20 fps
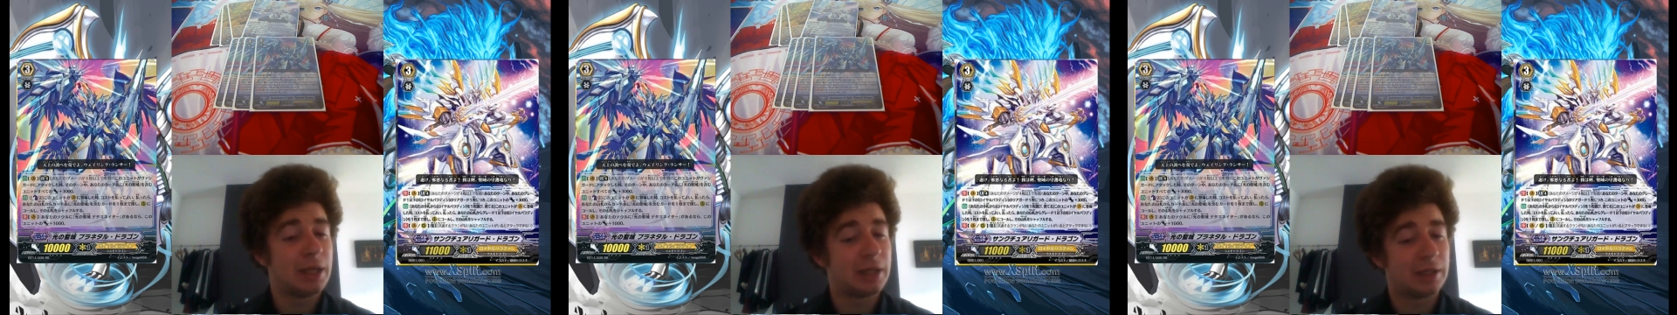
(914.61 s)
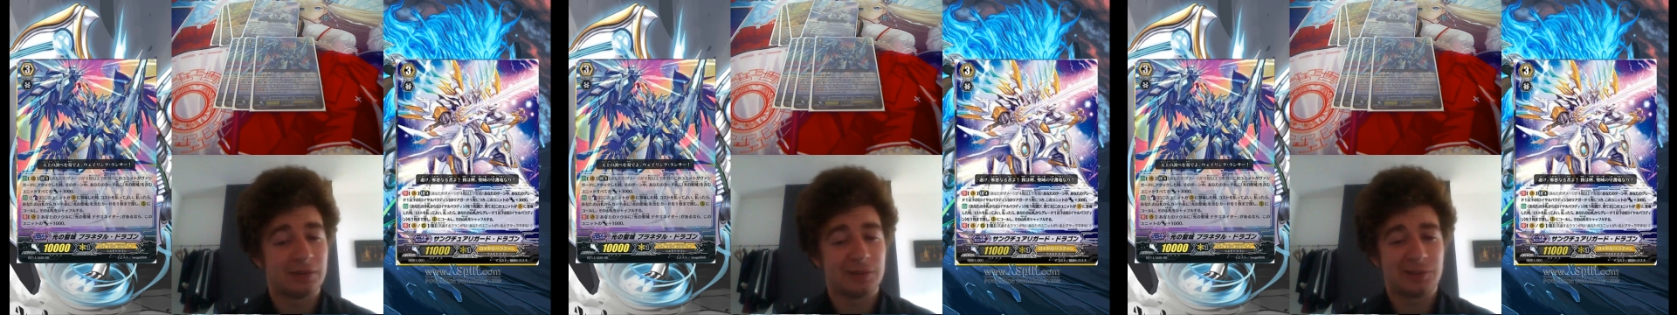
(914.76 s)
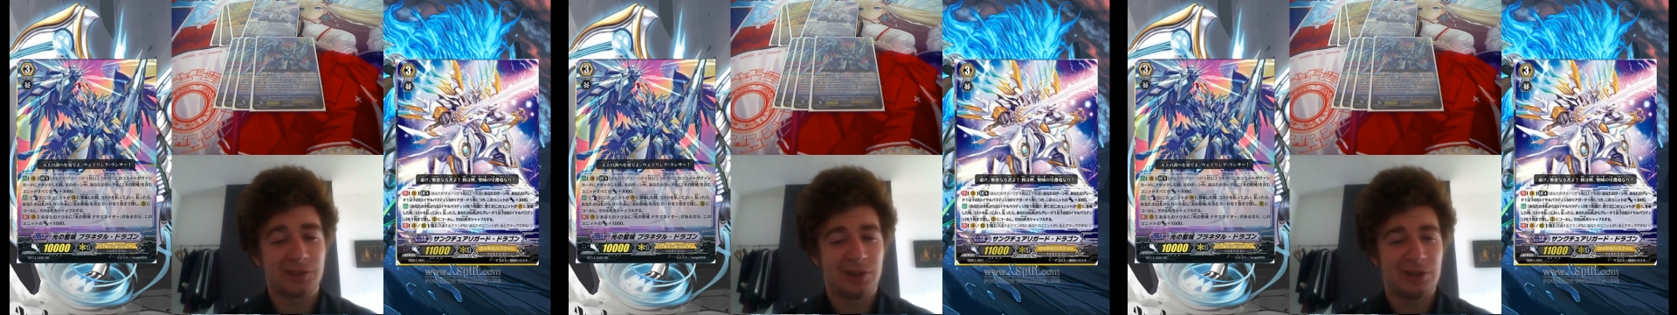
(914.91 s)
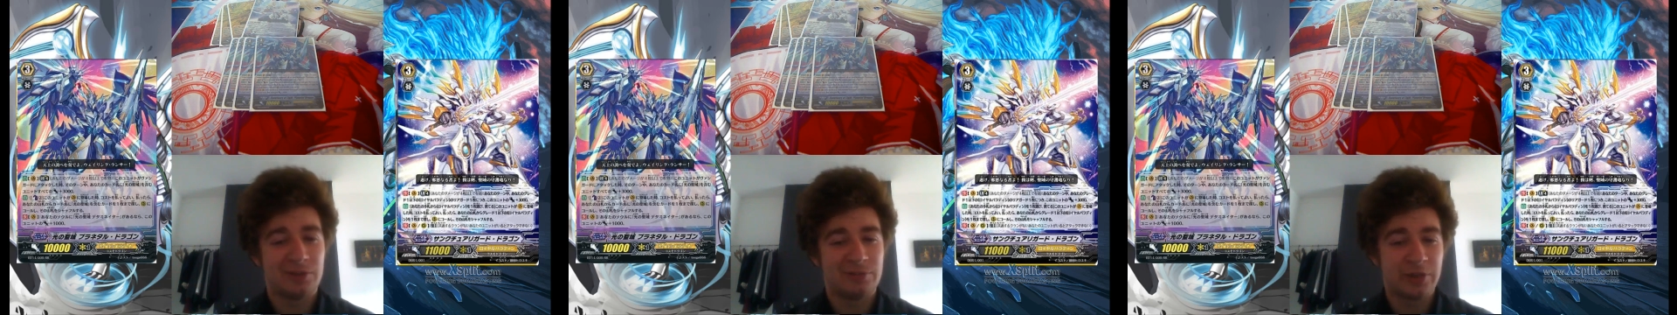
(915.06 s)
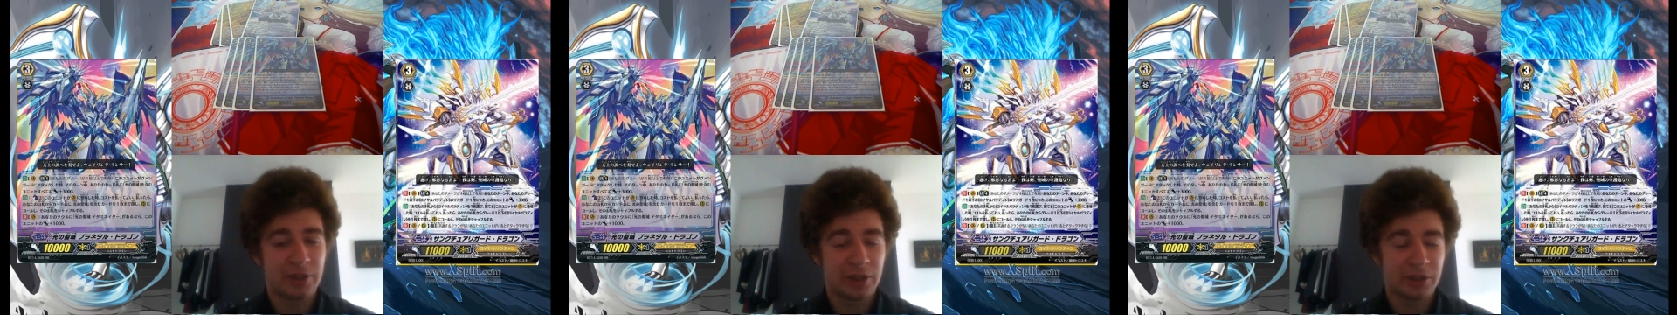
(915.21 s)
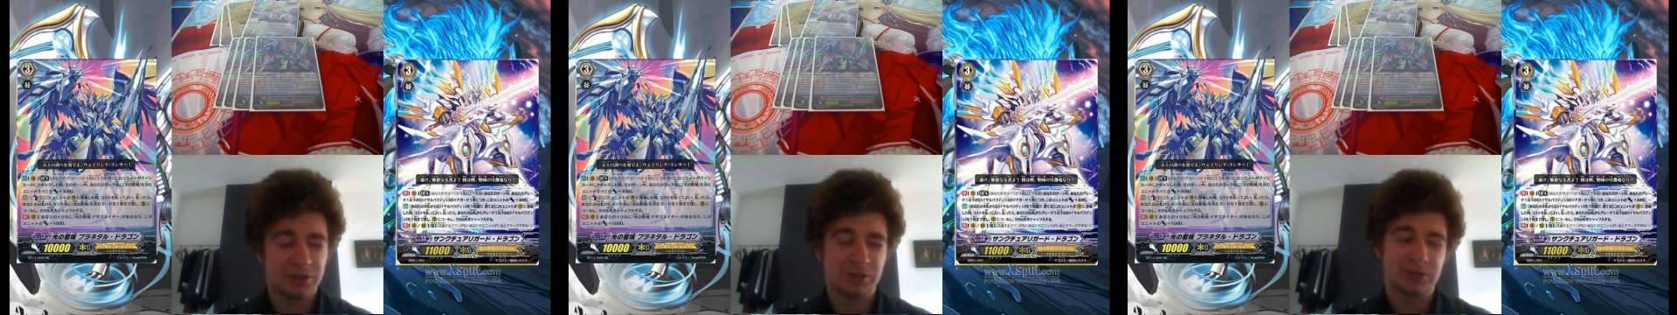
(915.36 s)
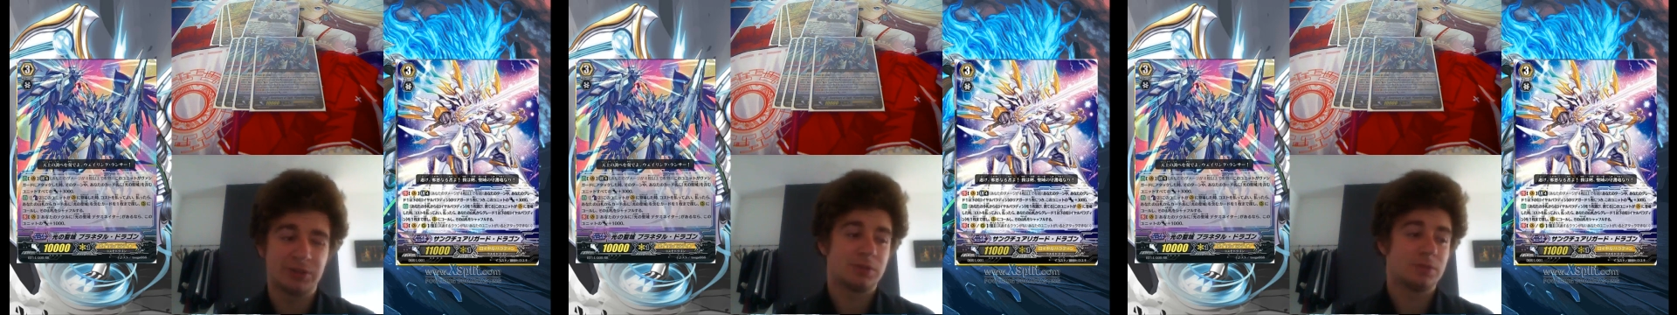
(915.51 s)
and I'll go over
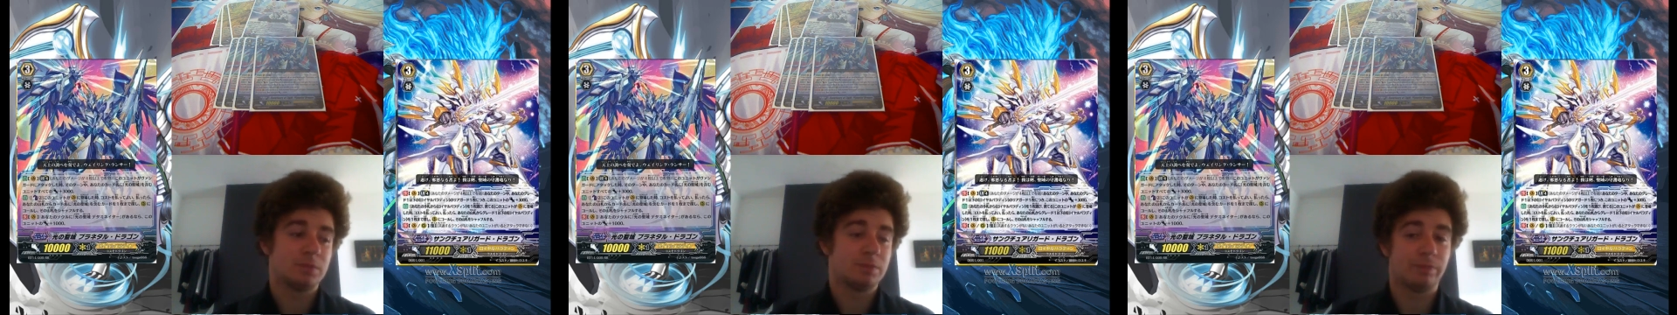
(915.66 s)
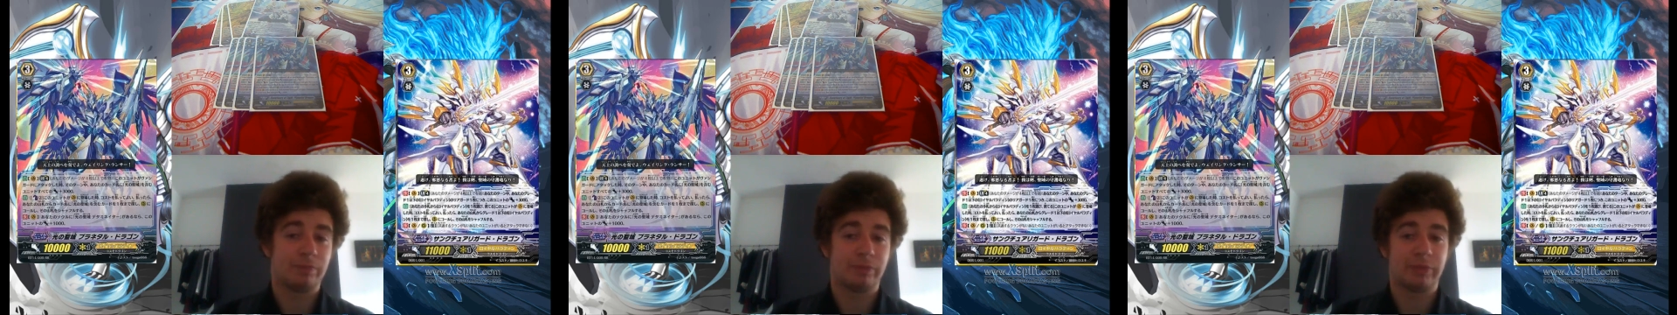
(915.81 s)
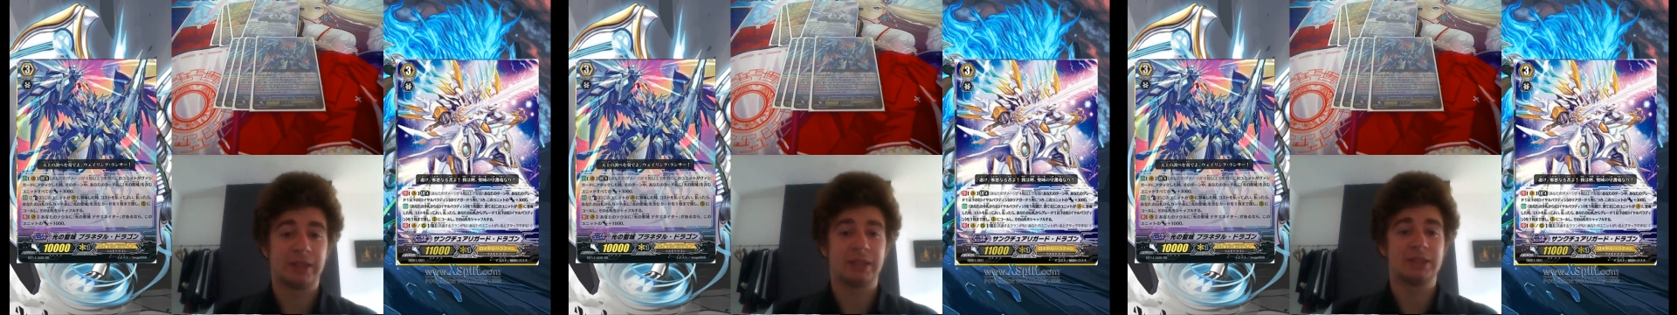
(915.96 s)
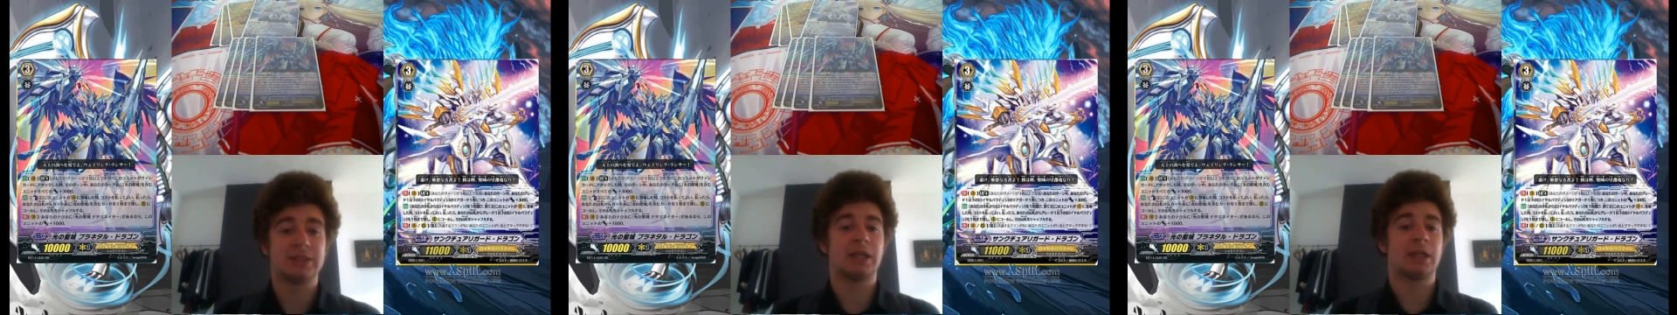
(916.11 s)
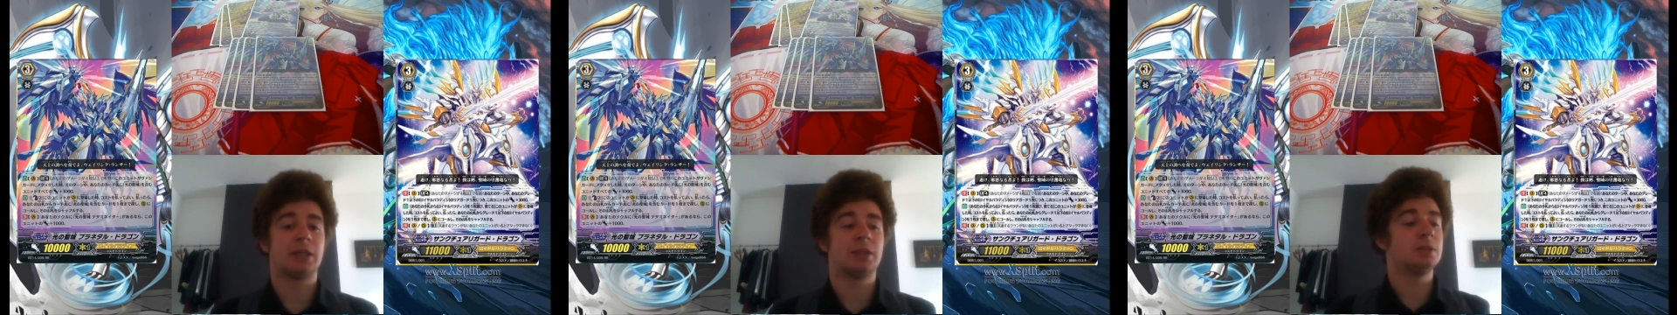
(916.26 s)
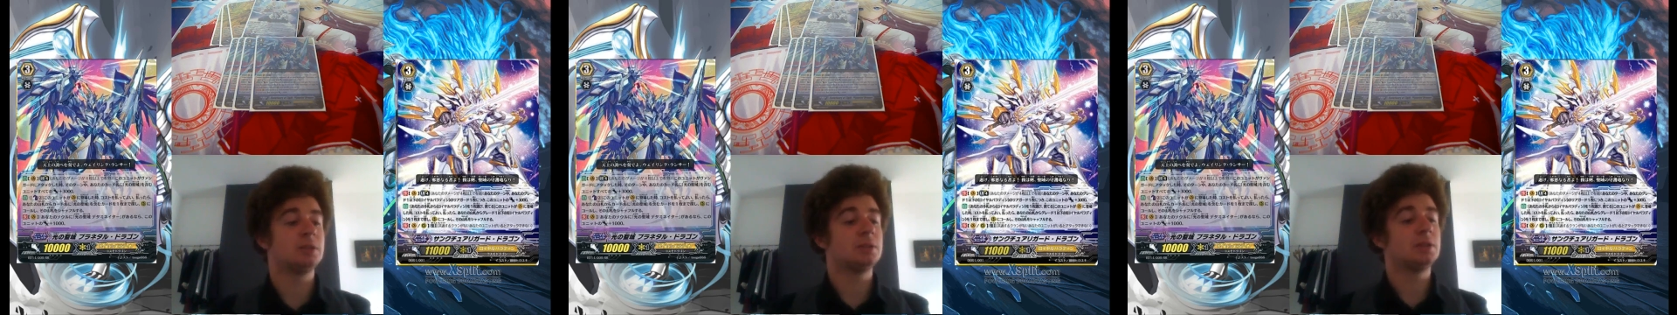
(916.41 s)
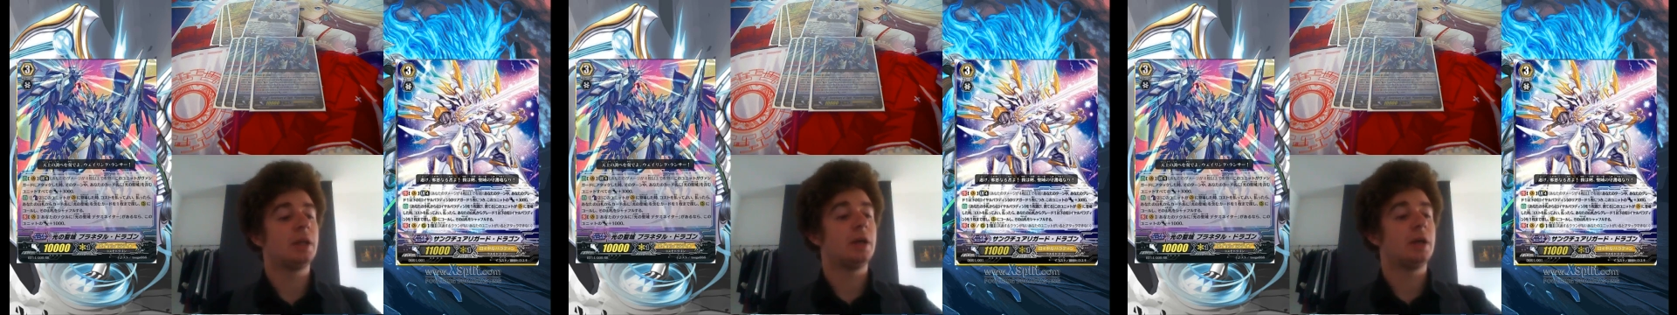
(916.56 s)
those in a second,